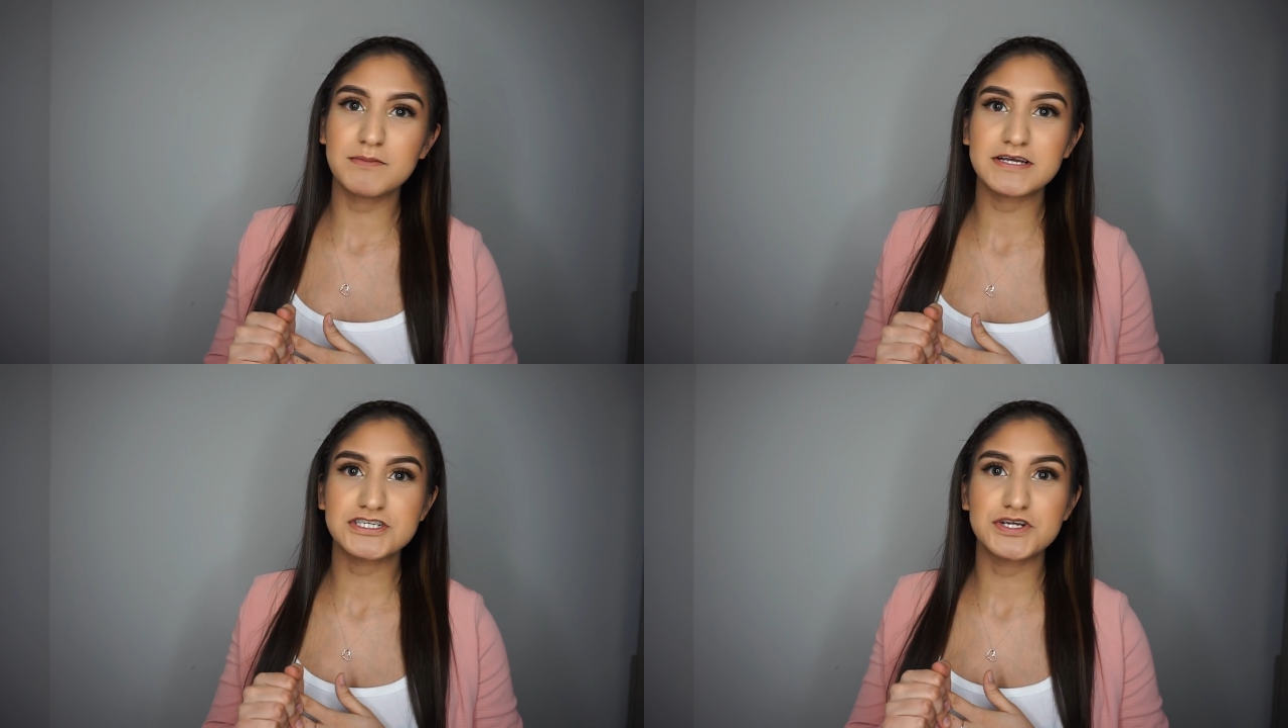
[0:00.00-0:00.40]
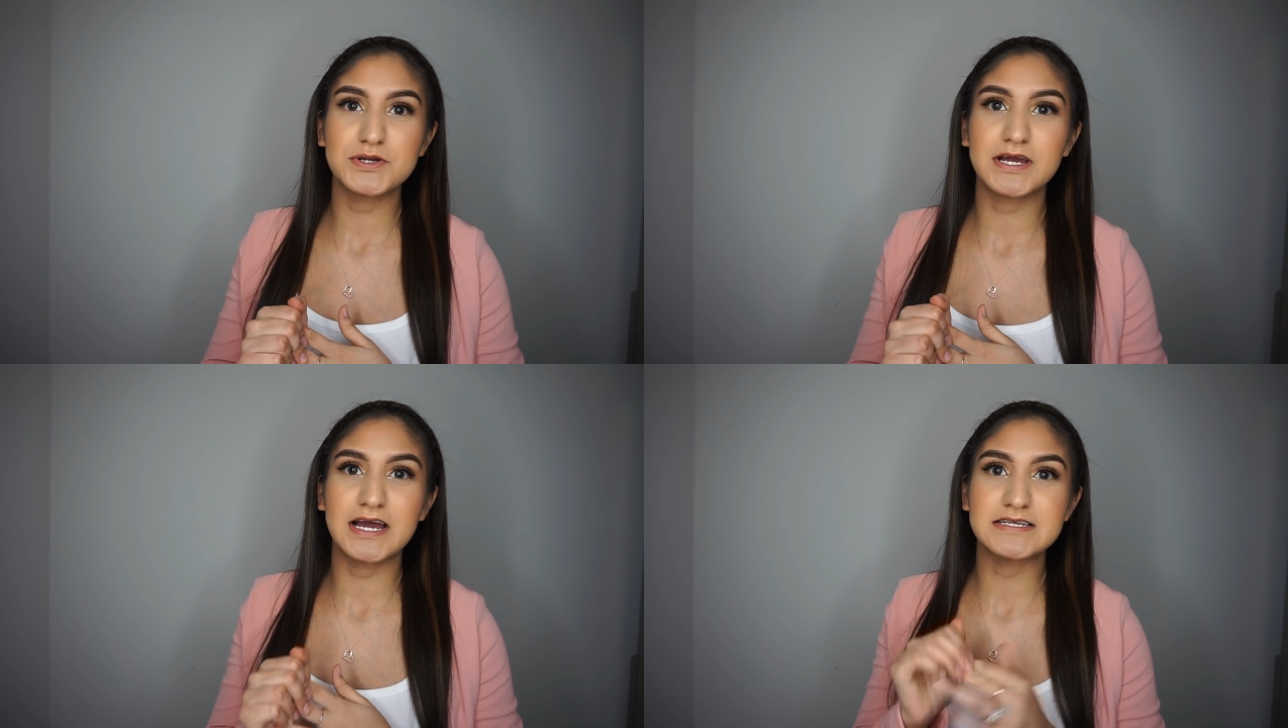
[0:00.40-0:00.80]
Make sure
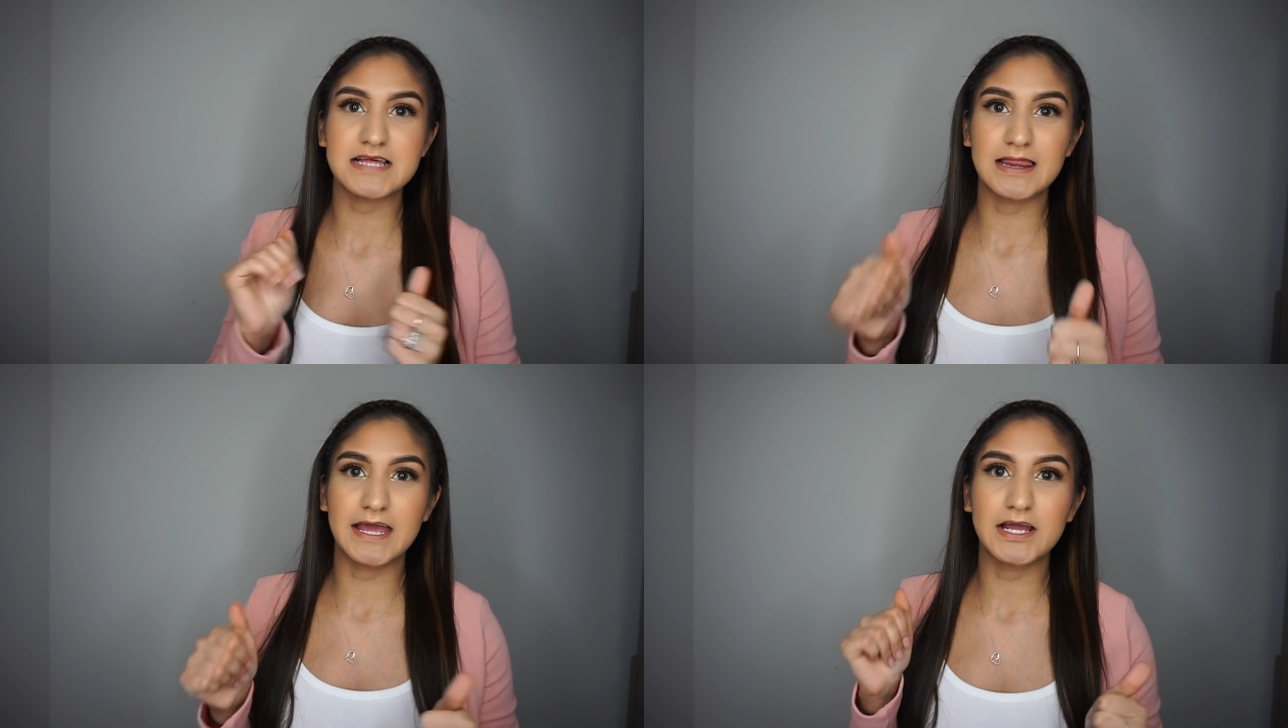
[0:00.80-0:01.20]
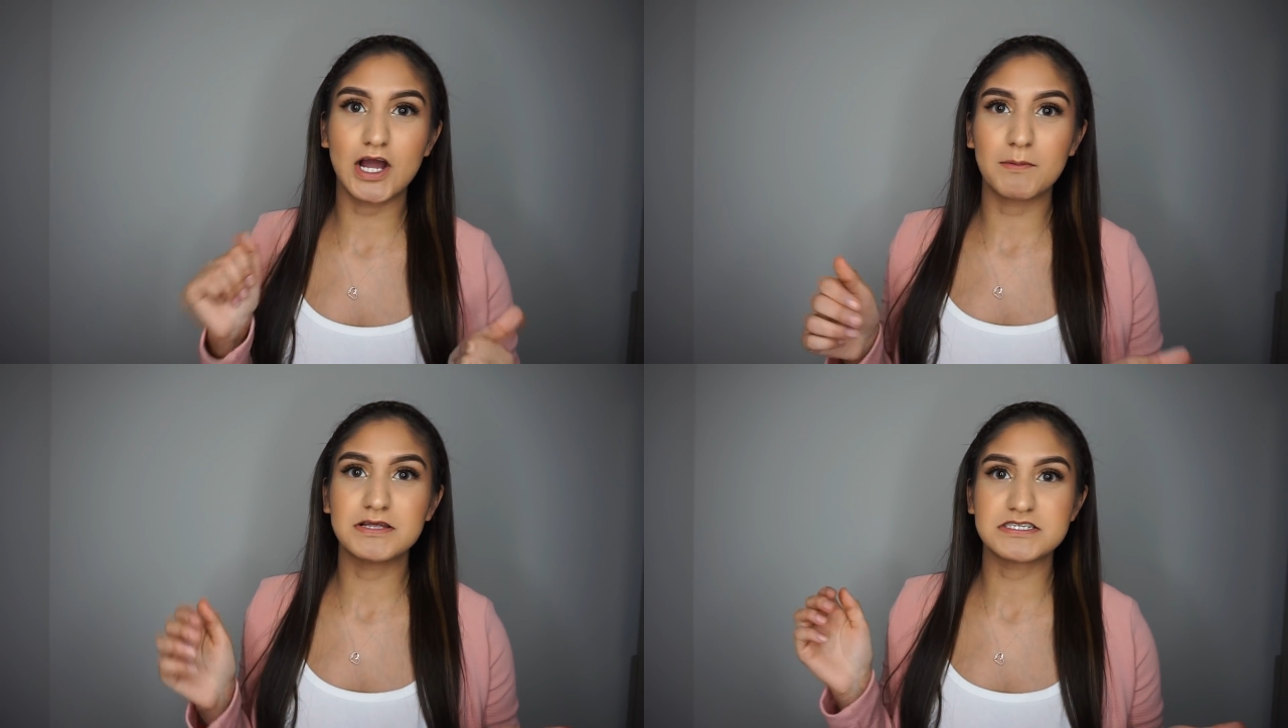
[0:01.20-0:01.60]
you guys like,
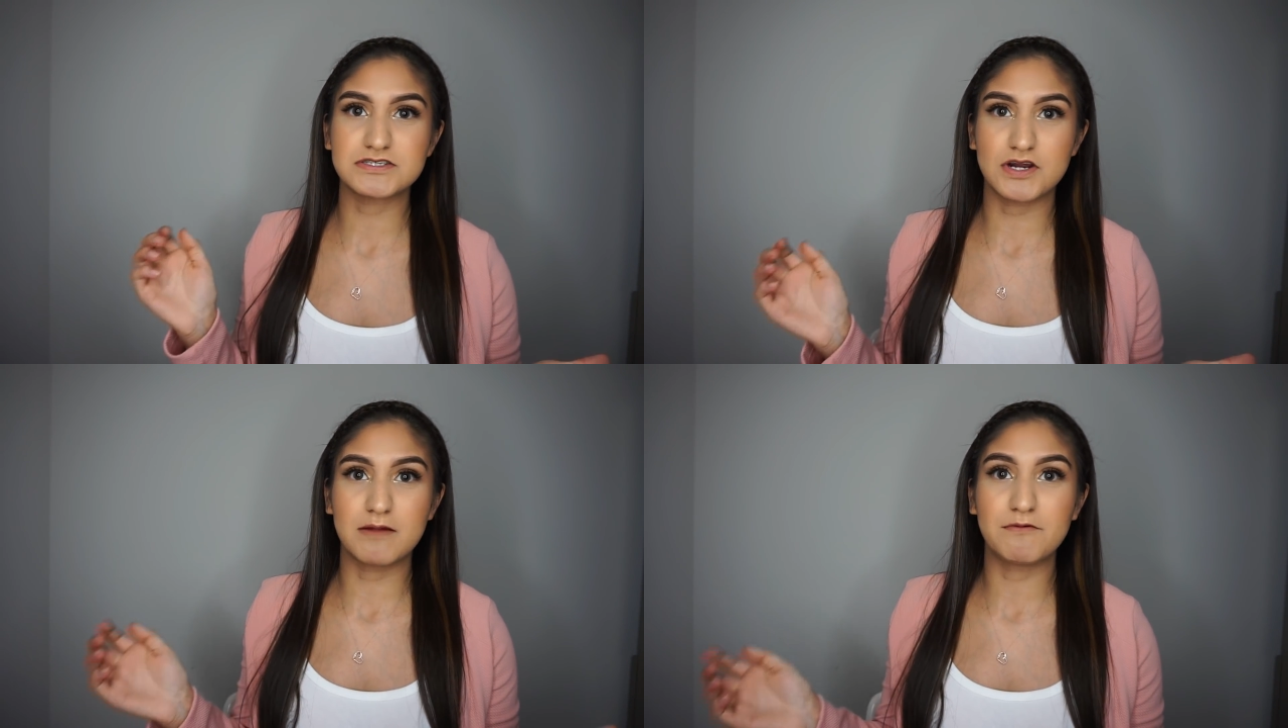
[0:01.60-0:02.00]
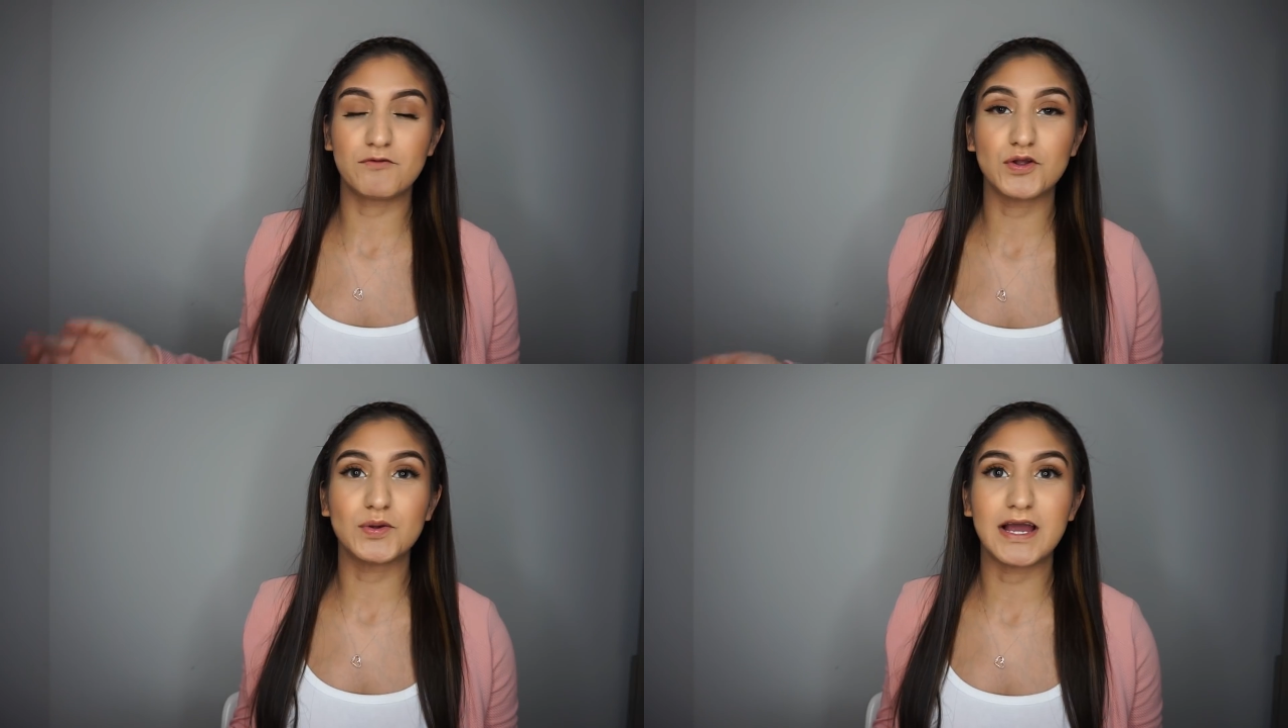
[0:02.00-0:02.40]
comment, and subscribe
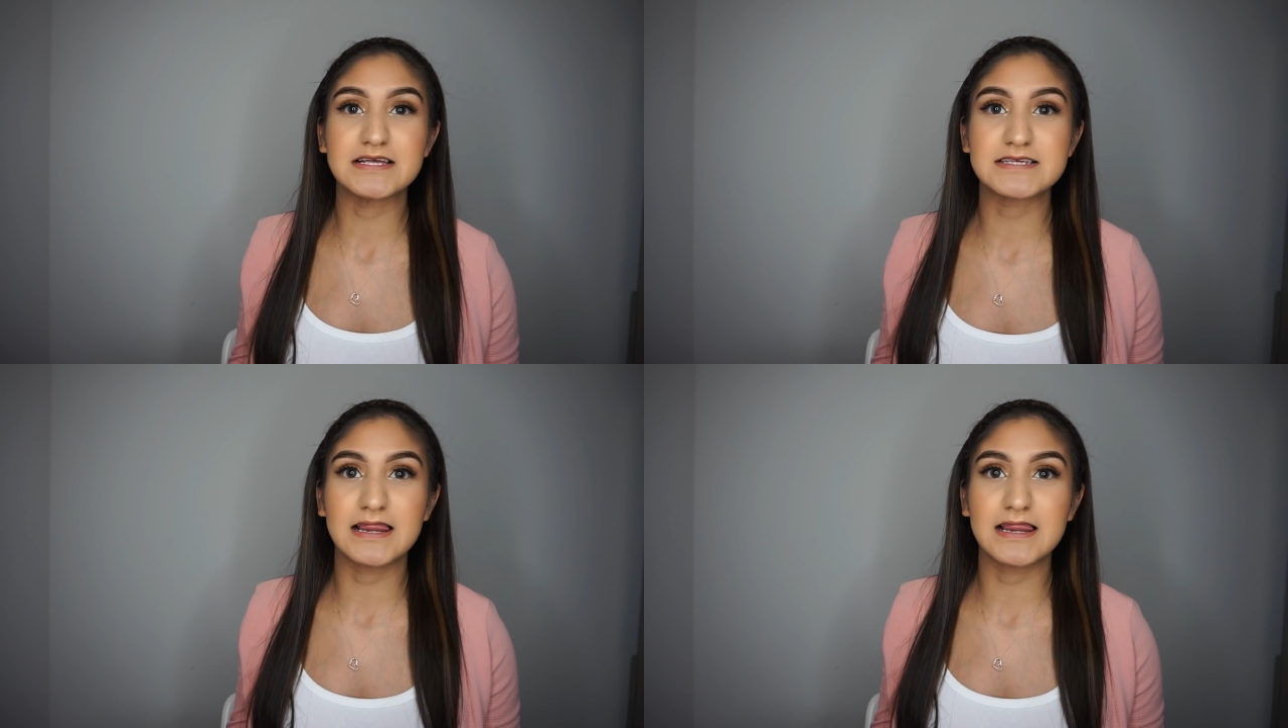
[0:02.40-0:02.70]
before you guys